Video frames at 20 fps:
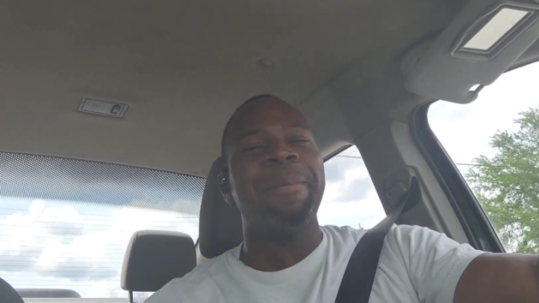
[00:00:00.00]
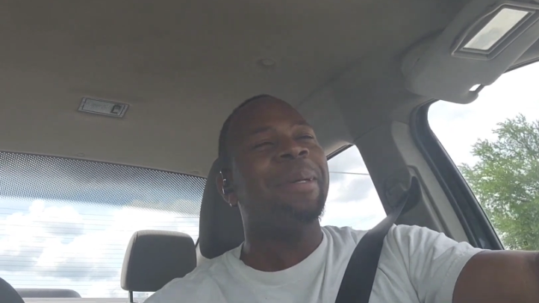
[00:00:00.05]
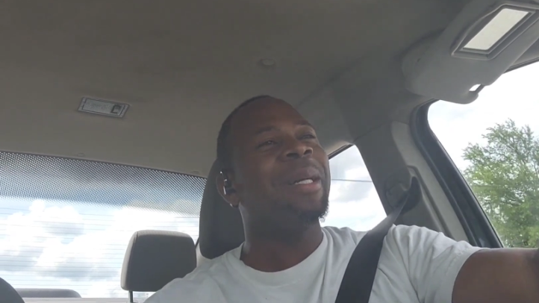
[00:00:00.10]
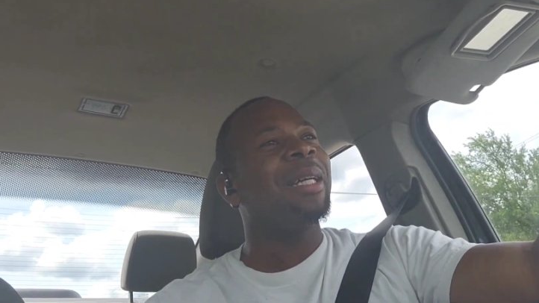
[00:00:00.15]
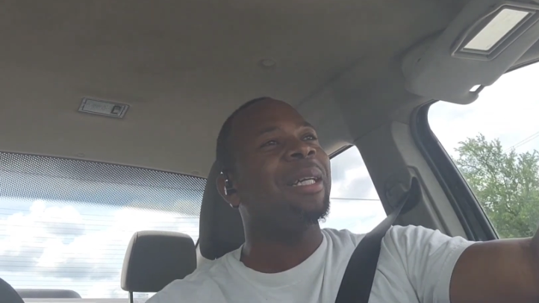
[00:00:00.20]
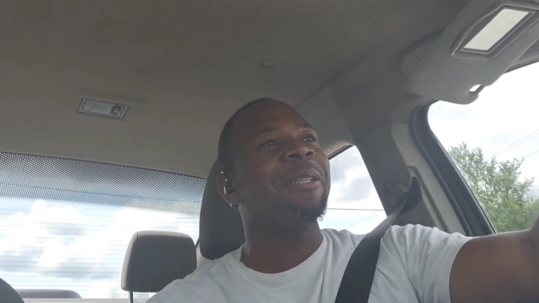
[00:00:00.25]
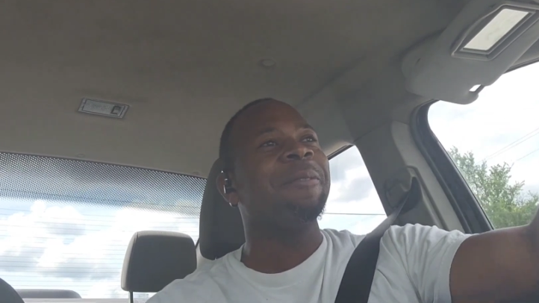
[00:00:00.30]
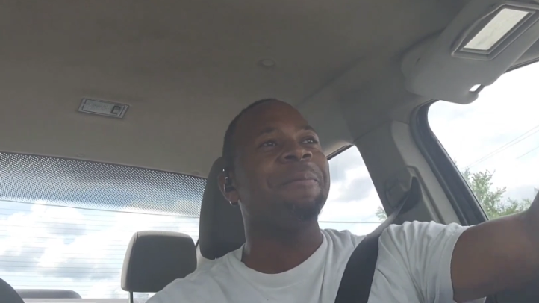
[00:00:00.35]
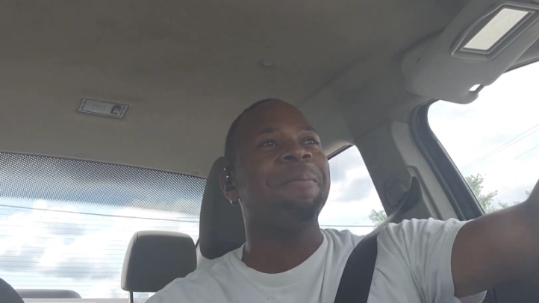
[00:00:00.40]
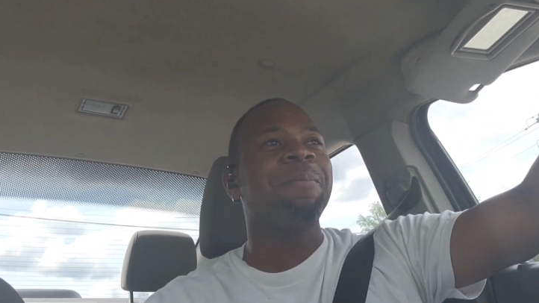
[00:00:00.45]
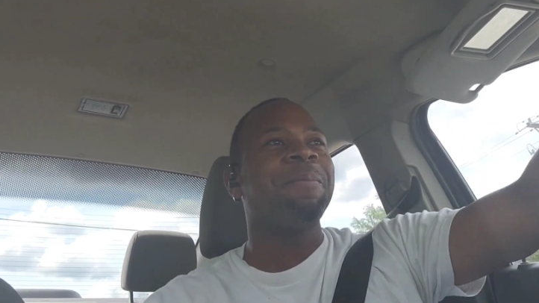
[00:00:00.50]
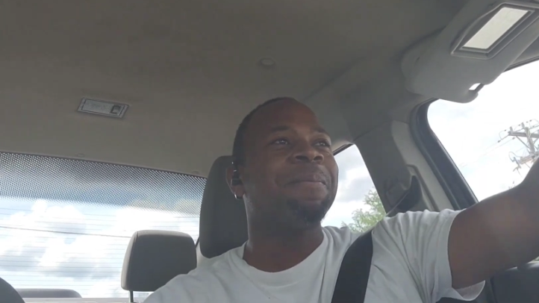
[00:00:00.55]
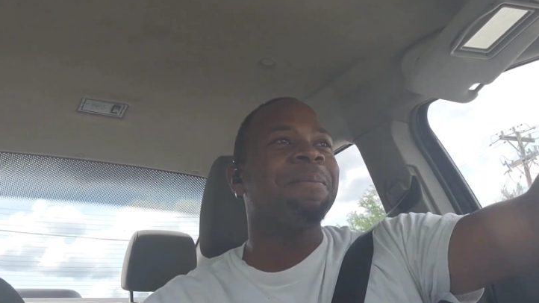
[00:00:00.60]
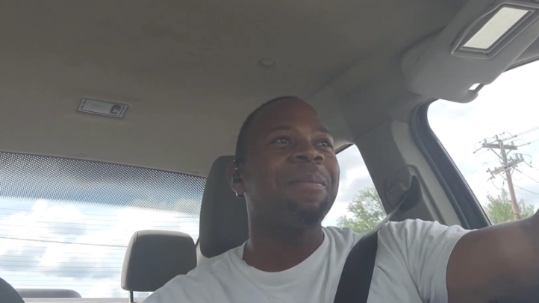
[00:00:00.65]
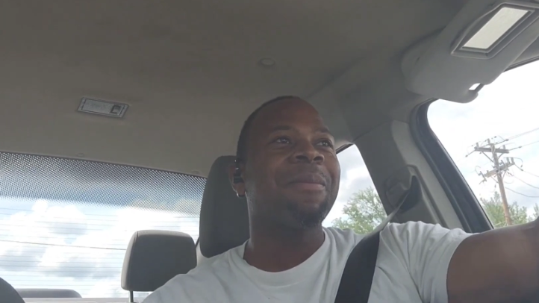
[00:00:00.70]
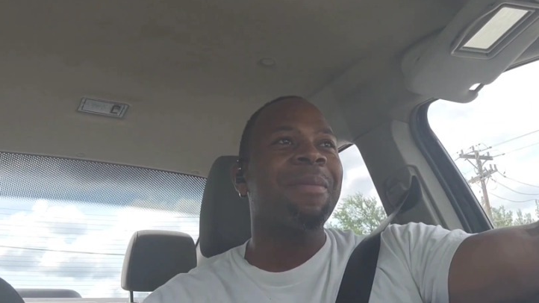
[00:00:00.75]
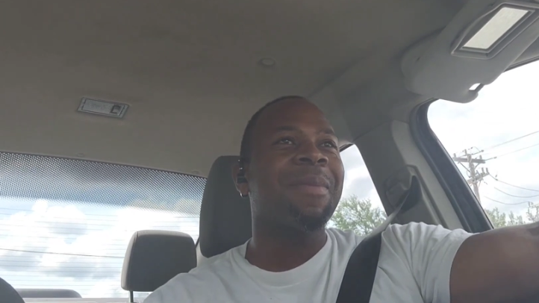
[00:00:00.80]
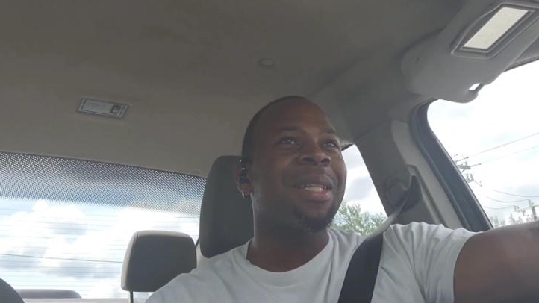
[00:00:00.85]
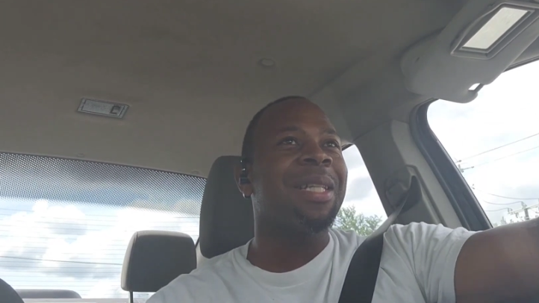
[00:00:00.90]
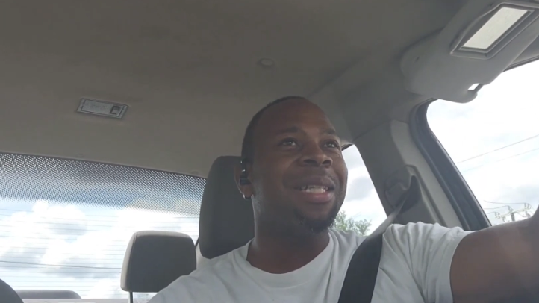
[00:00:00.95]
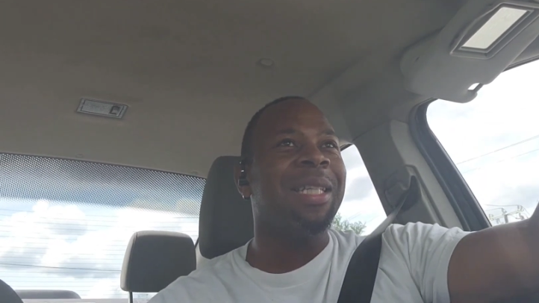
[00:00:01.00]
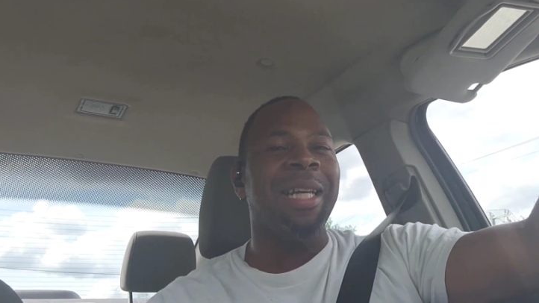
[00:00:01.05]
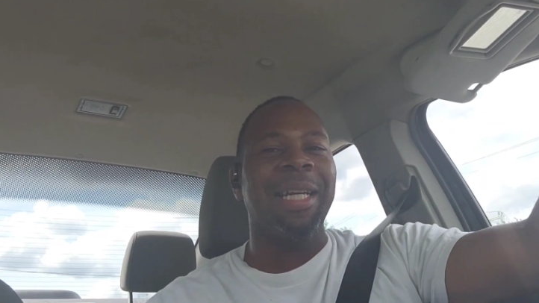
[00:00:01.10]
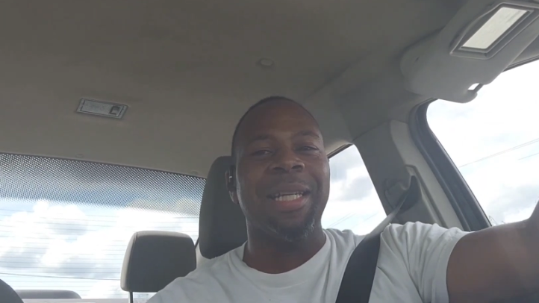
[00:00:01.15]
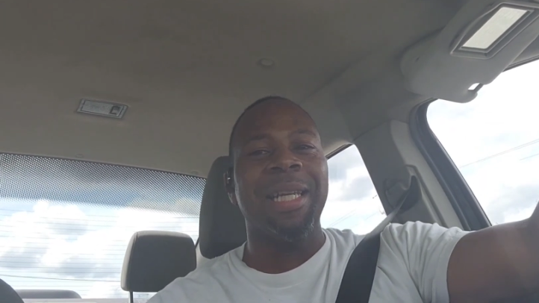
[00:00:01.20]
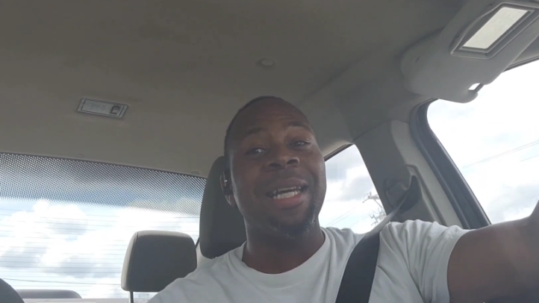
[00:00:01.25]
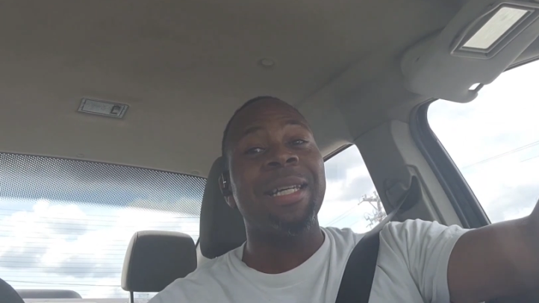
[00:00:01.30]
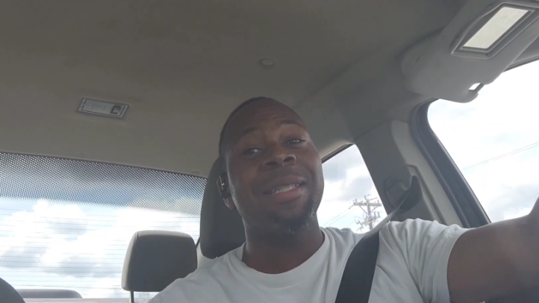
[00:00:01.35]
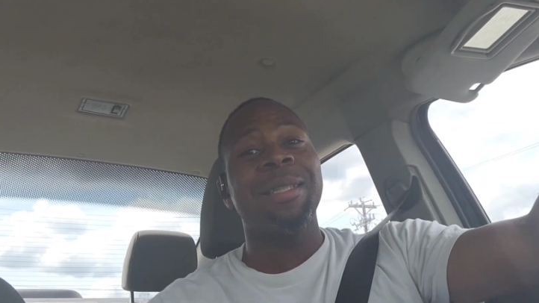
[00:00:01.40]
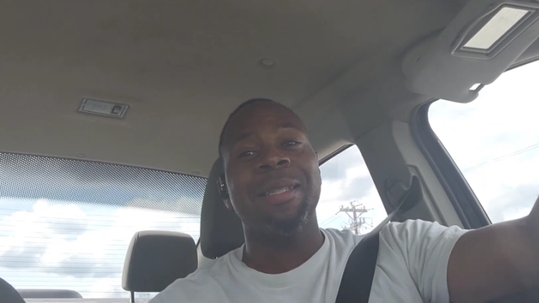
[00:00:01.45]
but like
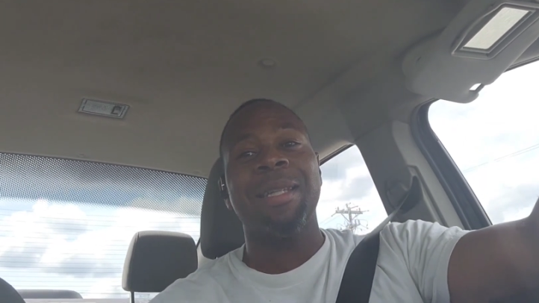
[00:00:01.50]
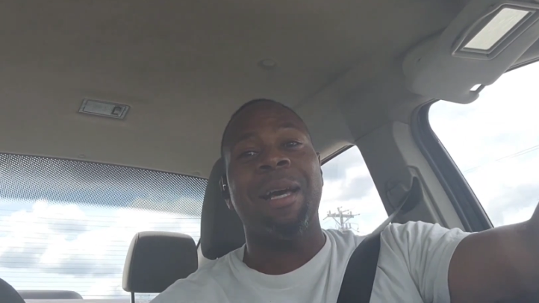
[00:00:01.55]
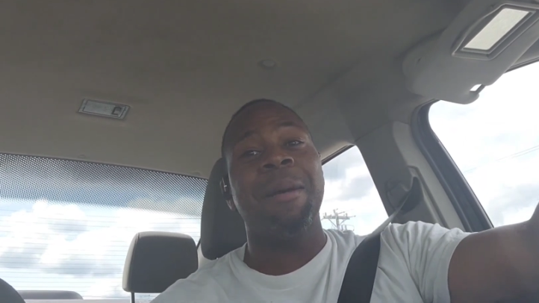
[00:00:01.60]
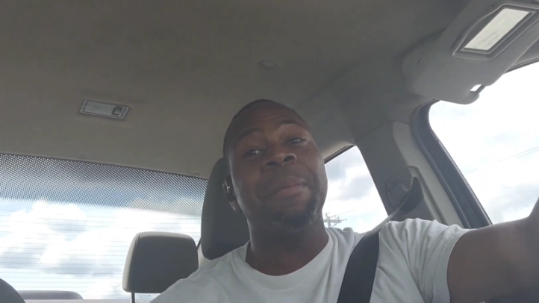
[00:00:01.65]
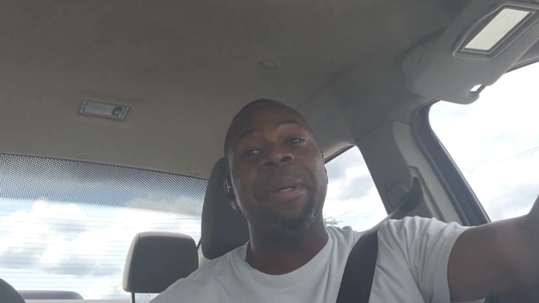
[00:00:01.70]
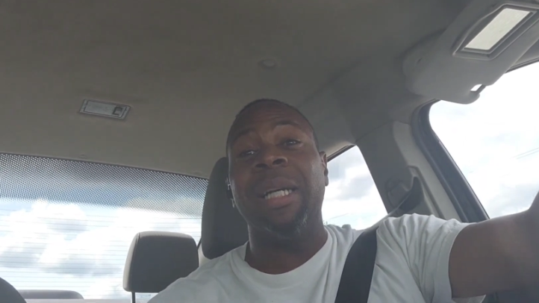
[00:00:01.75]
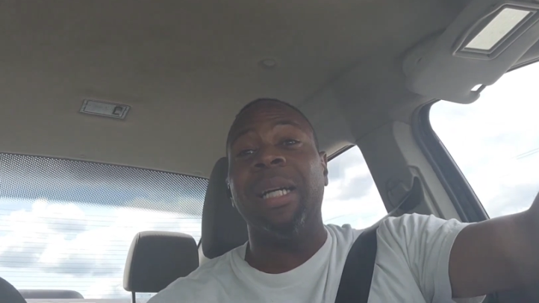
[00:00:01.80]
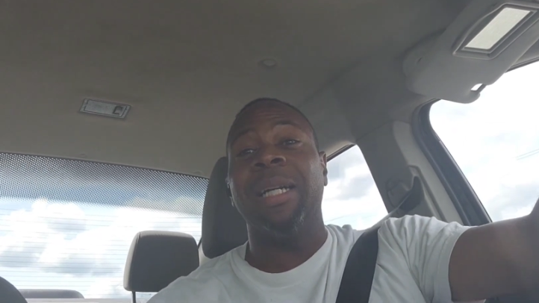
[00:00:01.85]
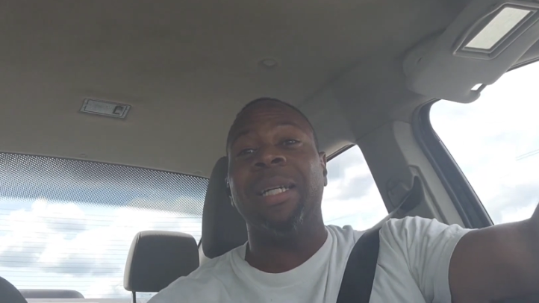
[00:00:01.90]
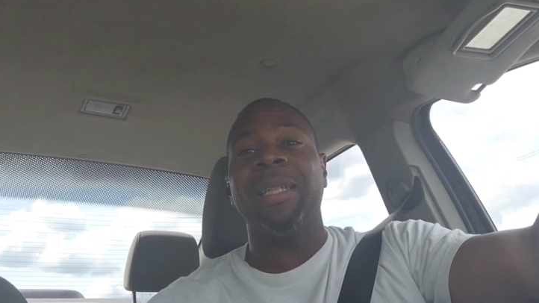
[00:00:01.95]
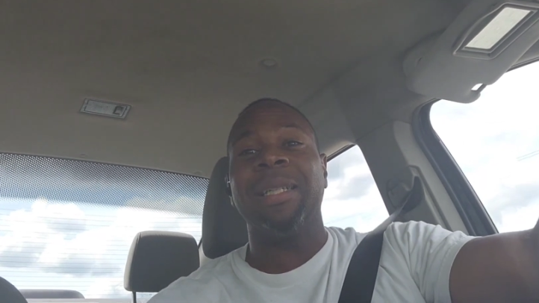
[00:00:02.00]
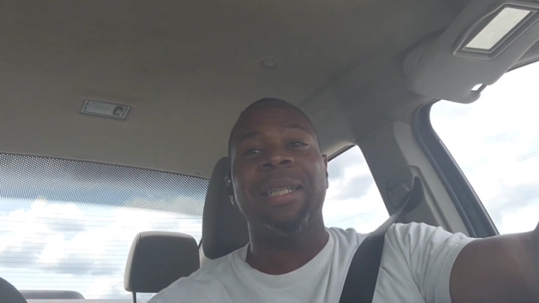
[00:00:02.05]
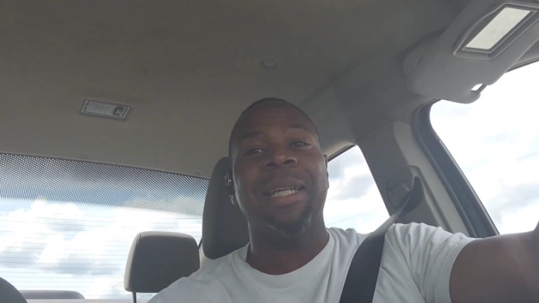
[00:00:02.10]
that's I'm good.